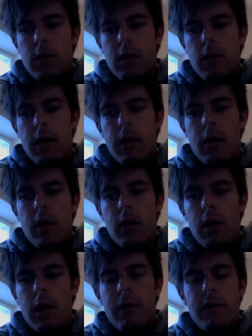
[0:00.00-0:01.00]
And all
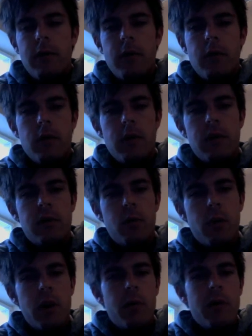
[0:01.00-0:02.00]
I have to do is
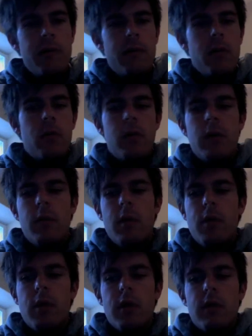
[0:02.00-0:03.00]
wear my phone in my
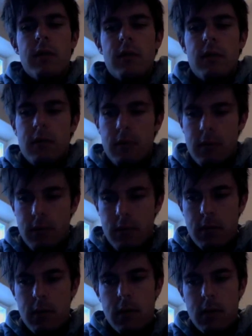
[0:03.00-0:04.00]
pocket,
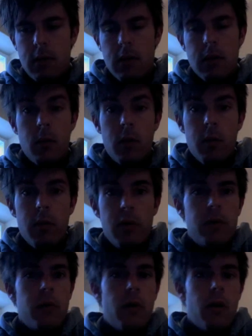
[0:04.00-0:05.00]
uh, with
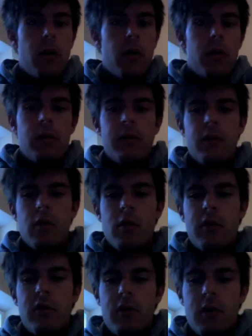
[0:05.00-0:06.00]
Bluetooth on, of course.